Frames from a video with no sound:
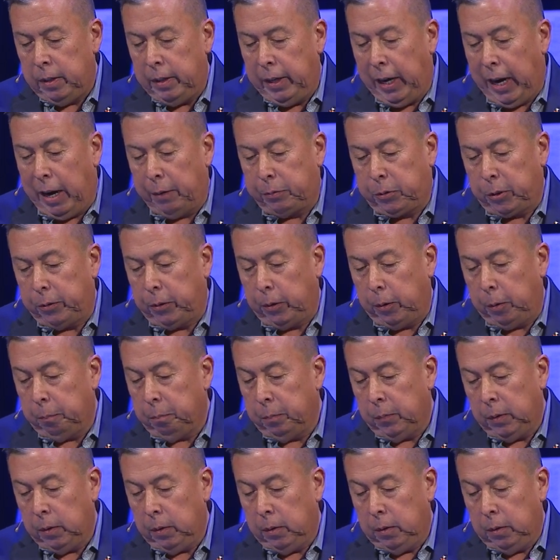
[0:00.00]
After the
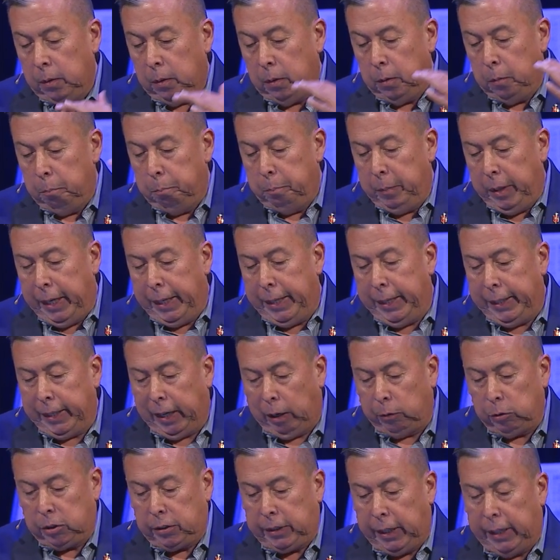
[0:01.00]
meeting, I
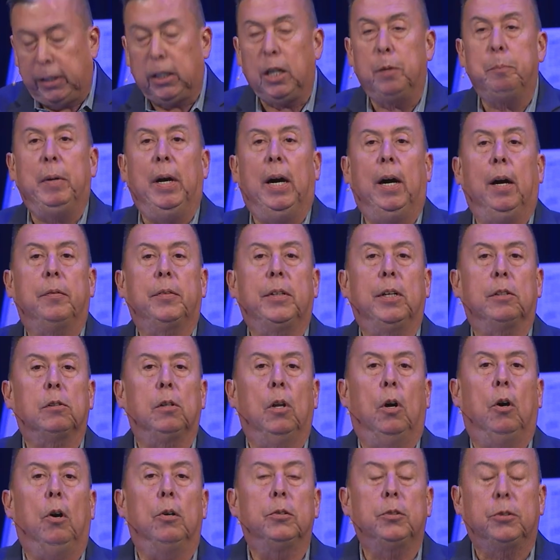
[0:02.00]
was thinking about this
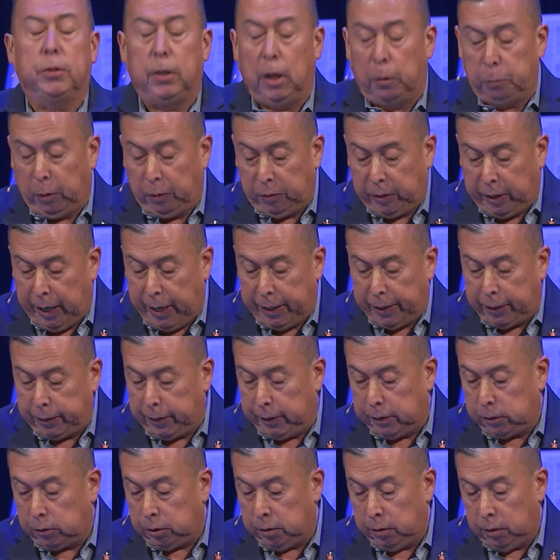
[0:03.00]
large number of
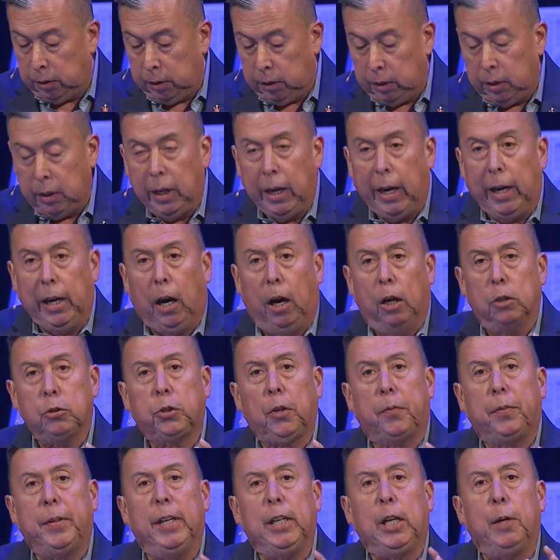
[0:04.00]
candidates. I
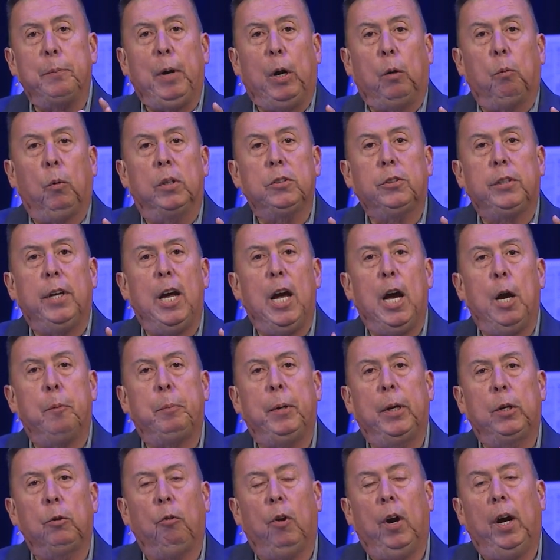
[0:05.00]
also think about what's
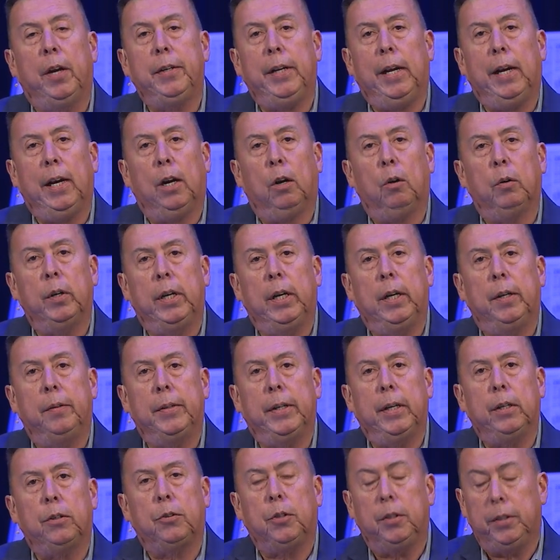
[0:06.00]
happening right now in
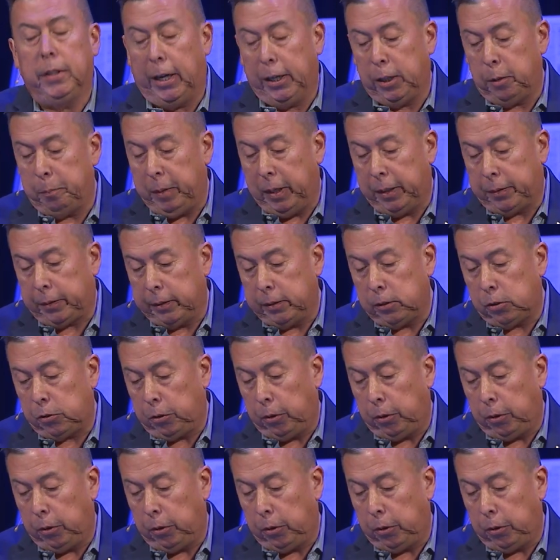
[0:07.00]
this United Methodist